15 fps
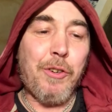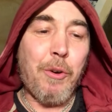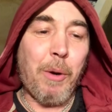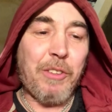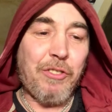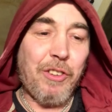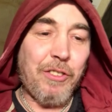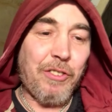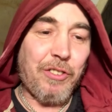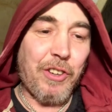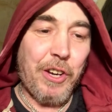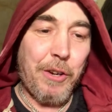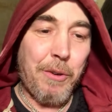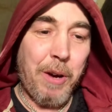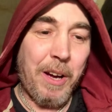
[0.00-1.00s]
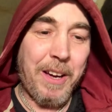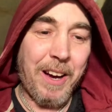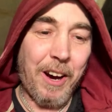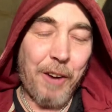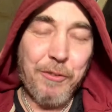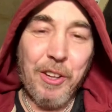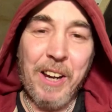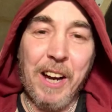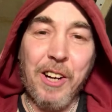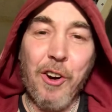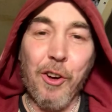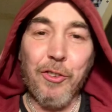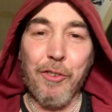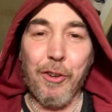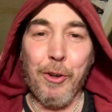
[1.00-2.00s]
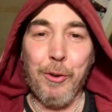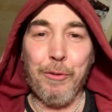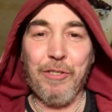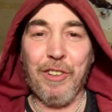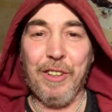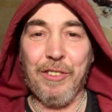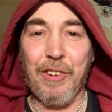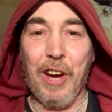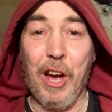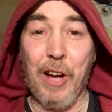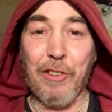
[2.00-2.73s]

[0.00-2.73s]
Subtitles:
question two after that convoluted,